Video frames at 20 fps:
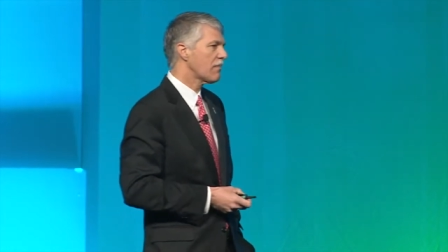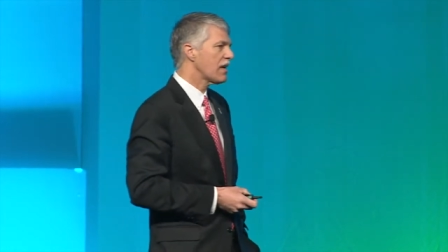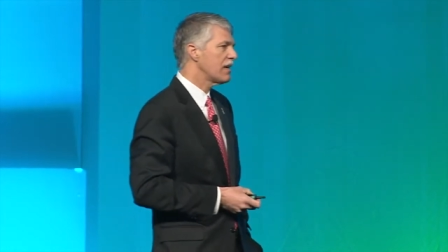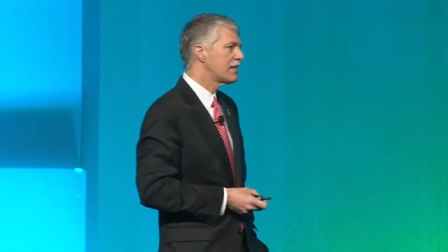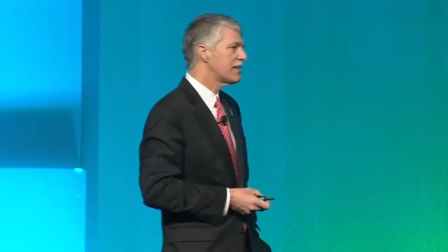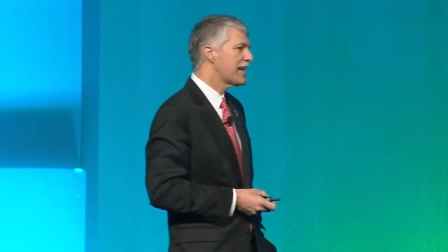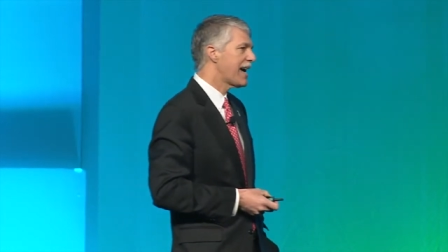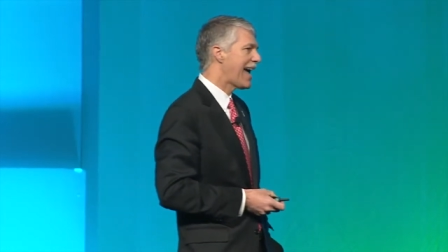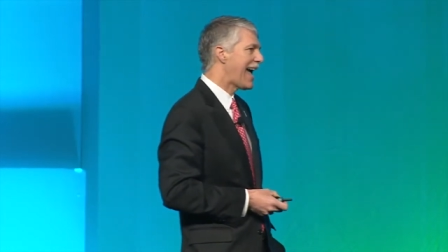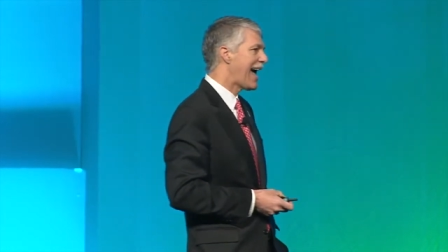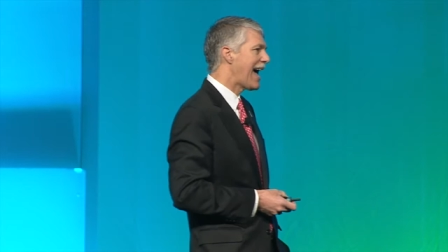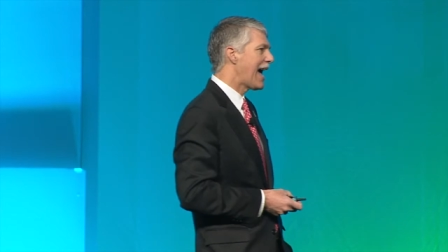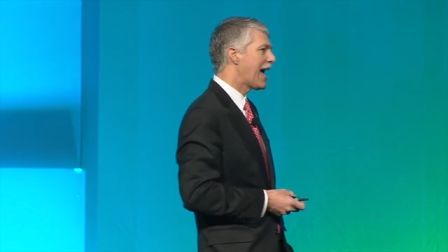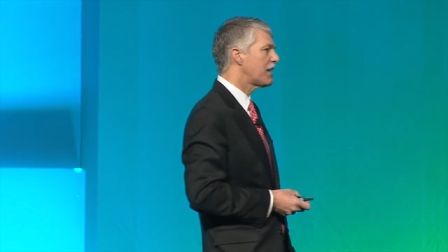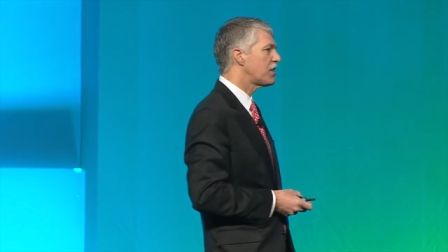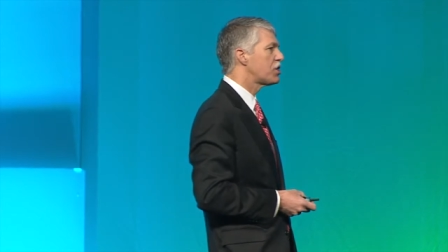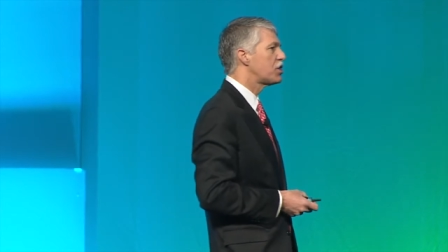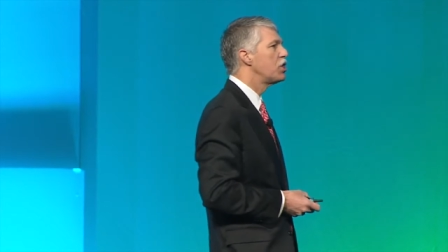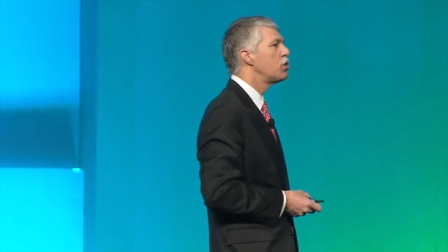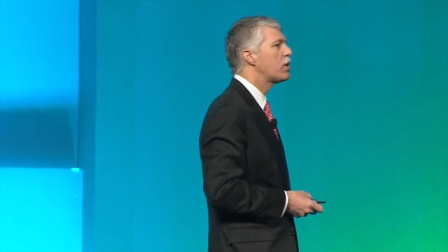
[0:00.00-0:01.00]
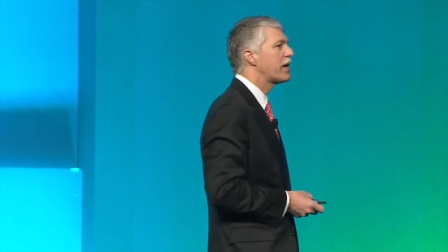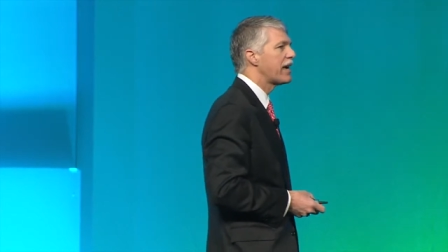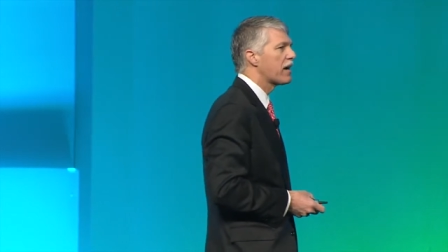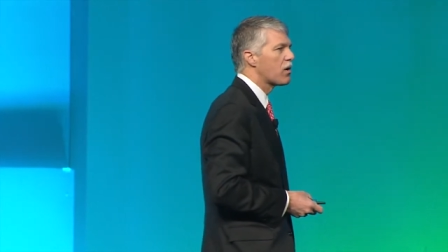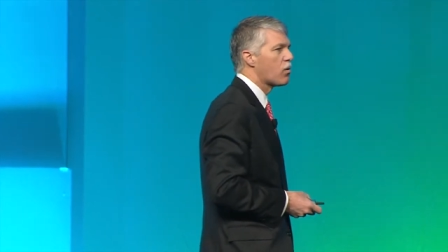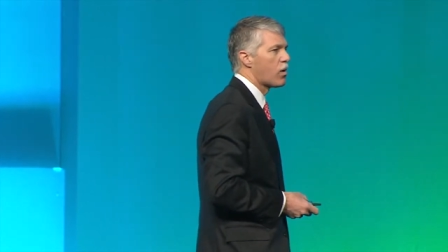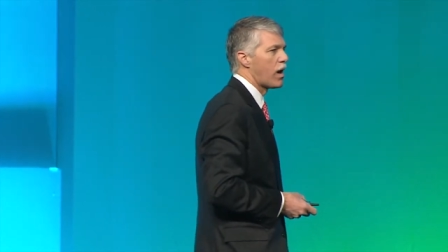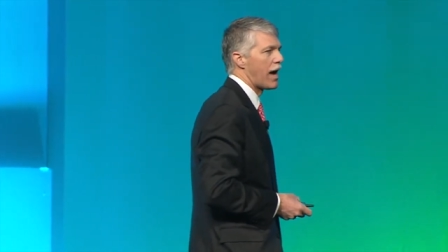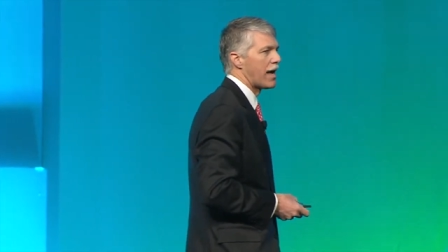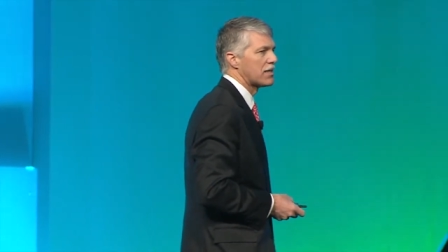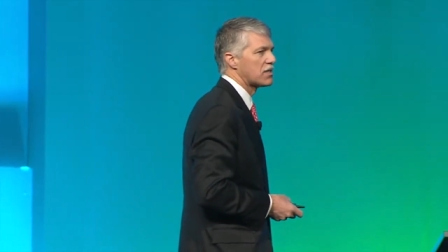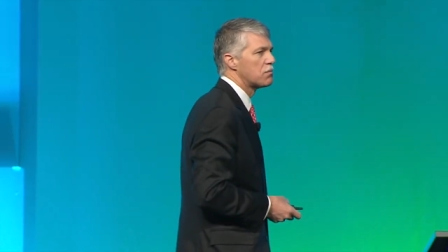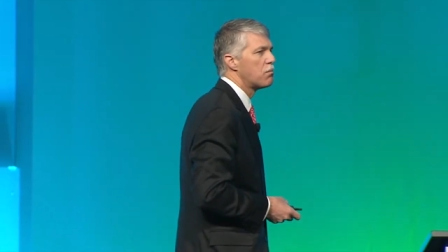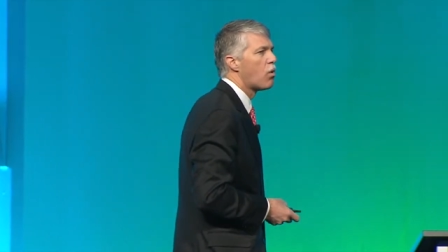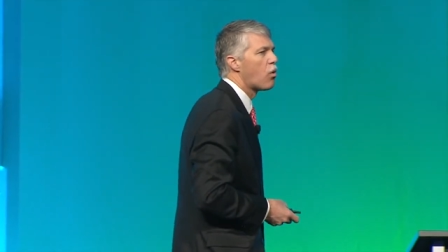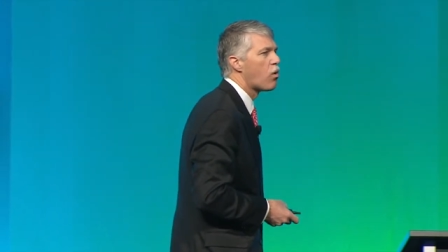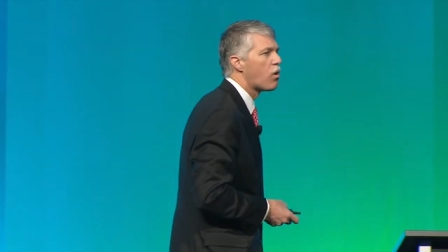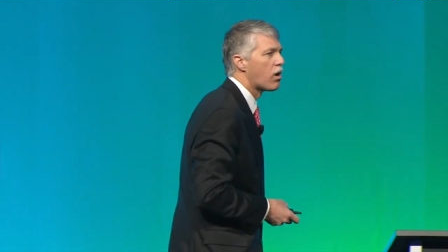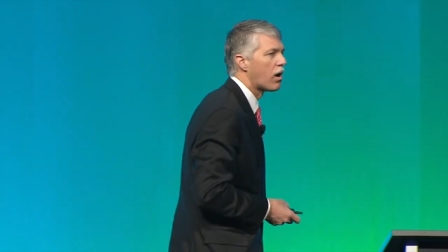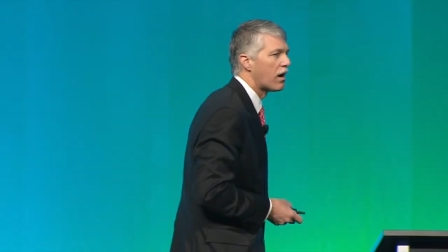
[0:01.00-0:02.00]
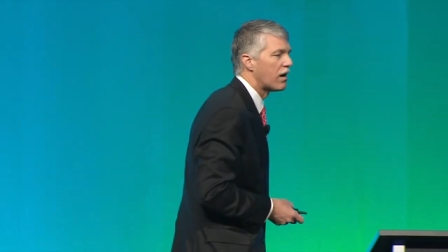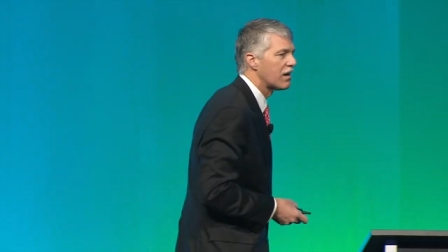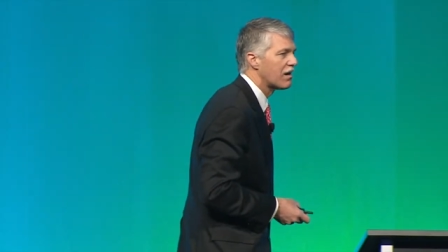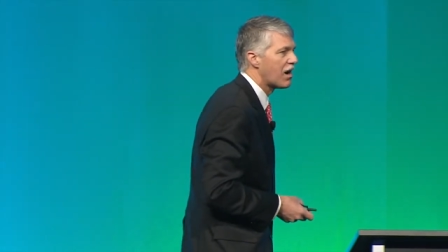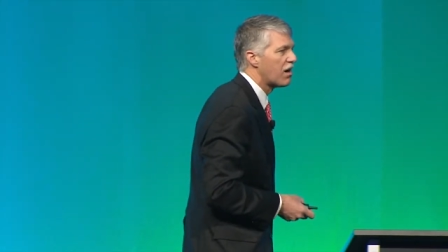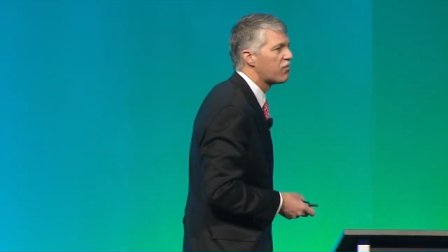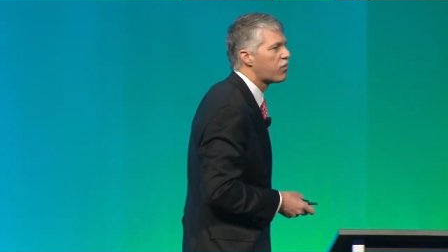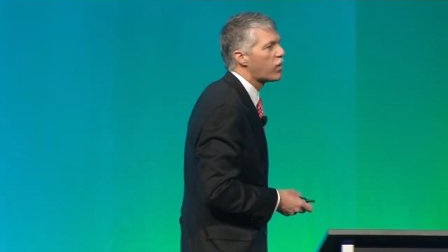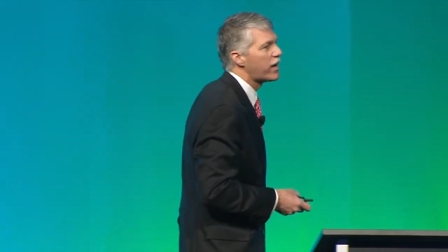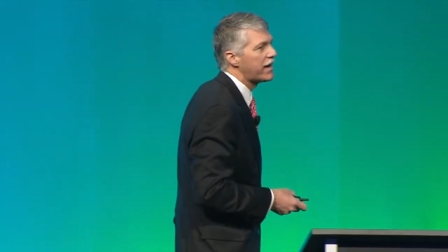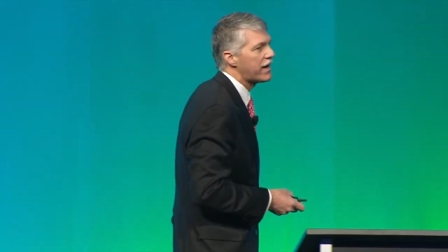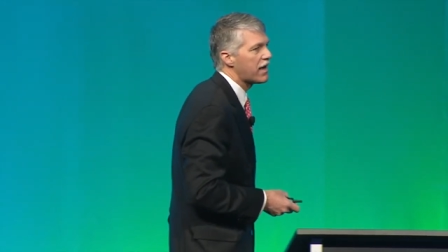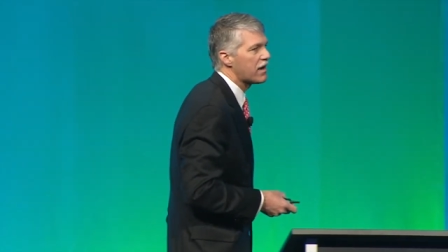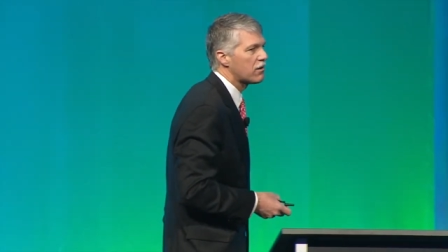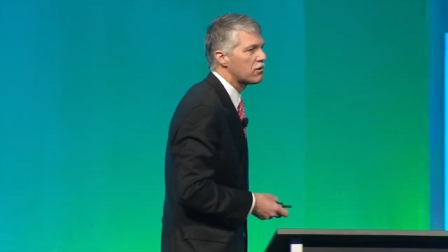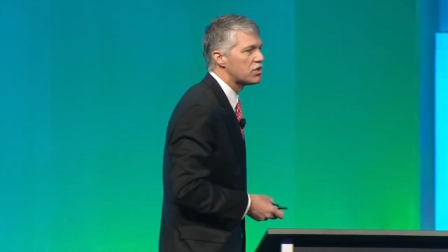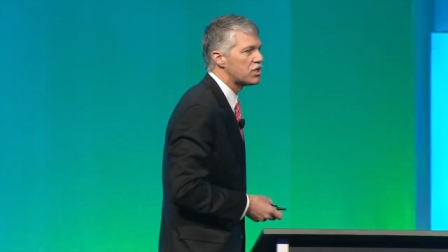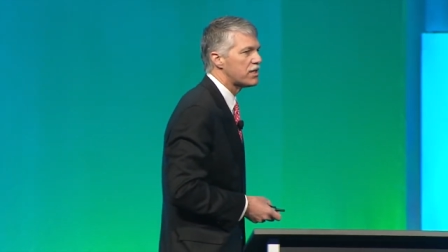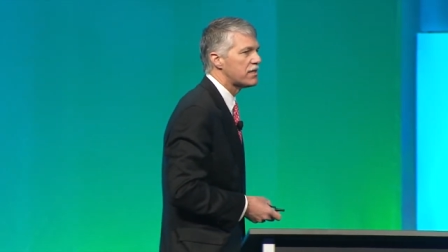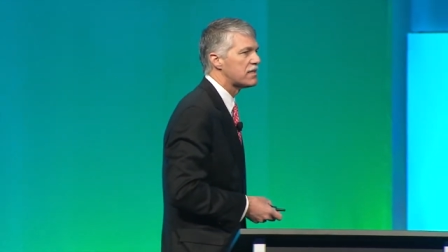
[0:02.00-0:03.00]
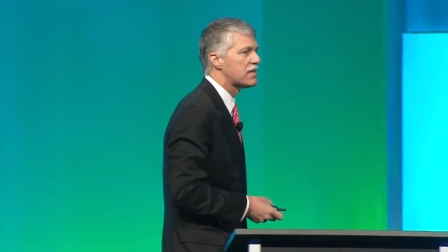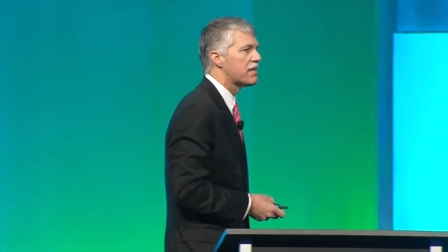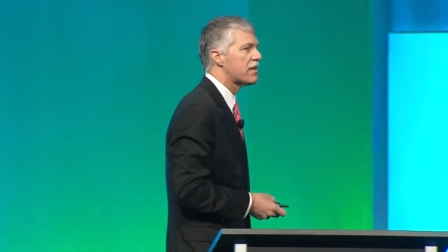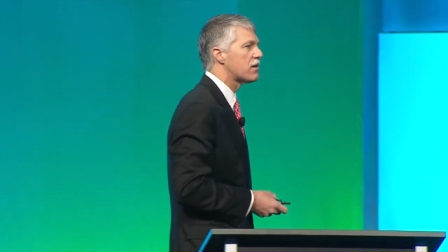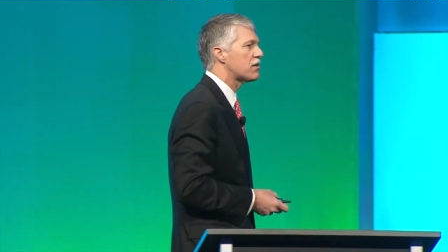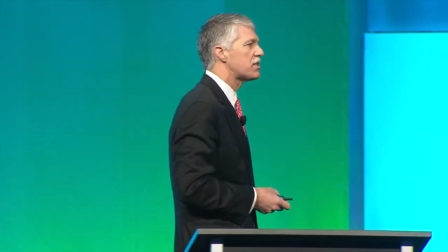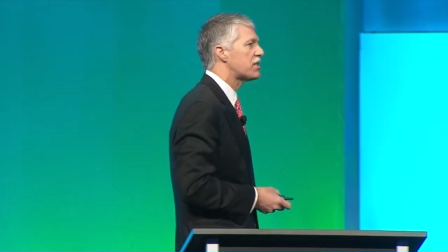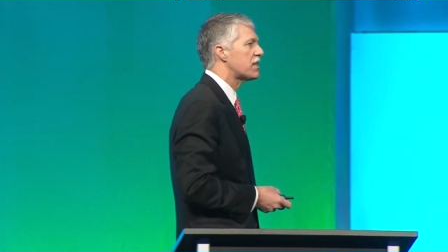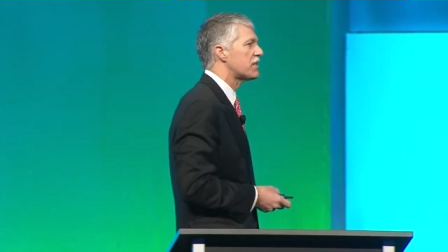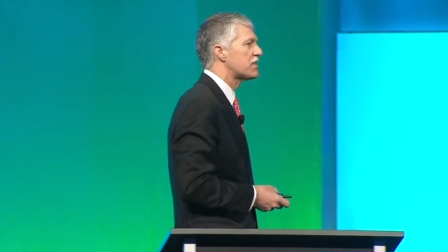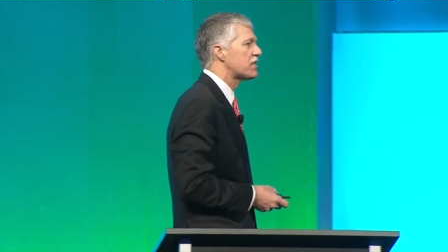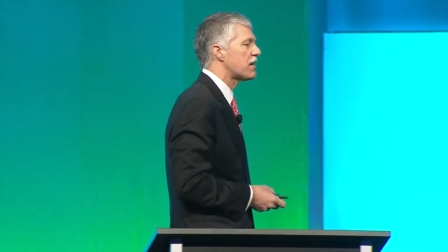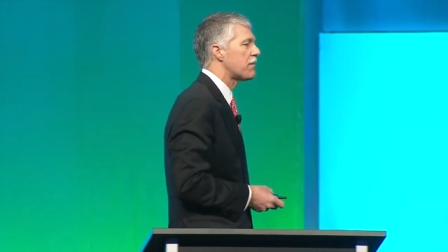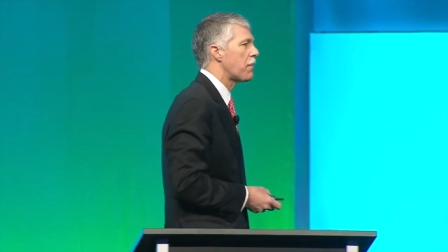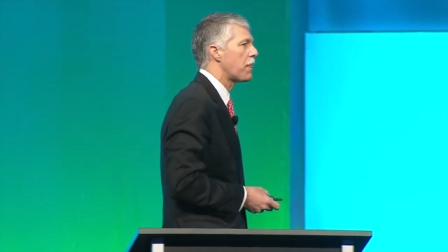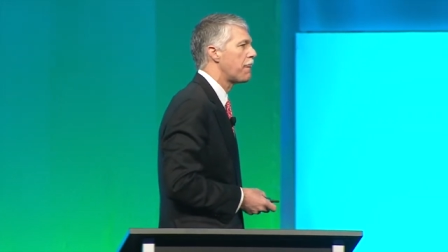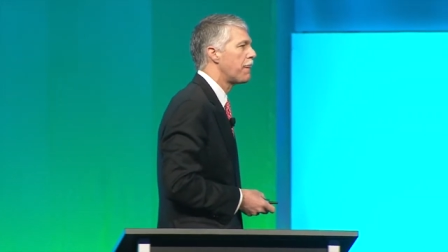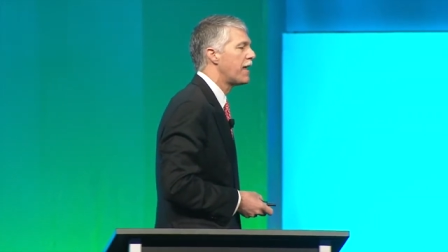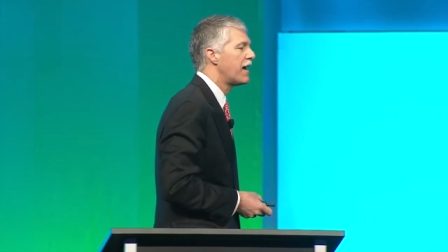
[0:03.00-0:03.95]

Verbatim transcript: to add two gigawatts more of wind energy to their system.